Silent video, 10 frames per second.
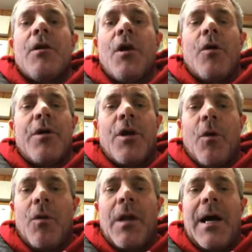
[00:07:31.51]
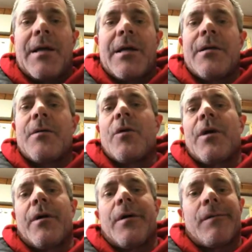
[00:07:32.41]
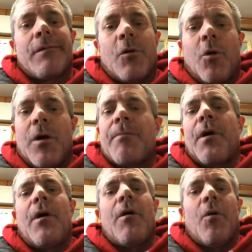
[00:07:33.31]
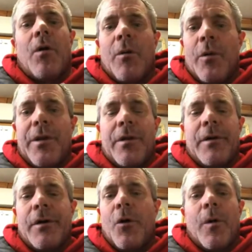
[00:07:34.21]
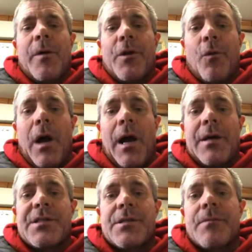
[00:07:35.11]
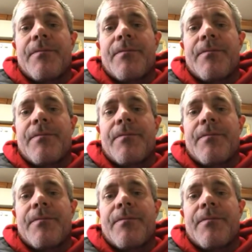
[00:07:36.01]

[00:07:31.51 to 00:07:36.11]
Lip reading: You don't lock in with a corn ball or with a rocks.